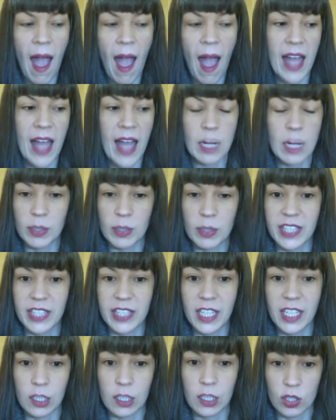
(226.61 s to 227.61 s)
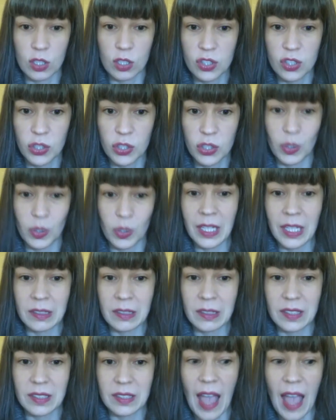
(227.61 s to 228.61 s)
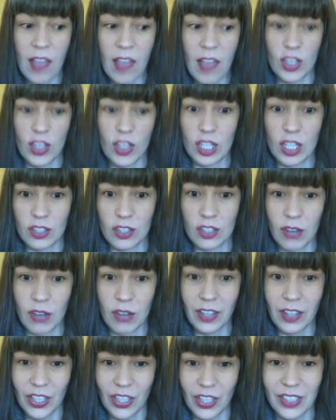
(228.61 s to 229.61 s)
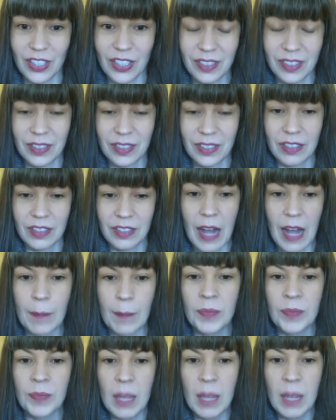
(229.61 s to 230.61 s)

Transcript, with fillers: and in particular students and their instructors, right?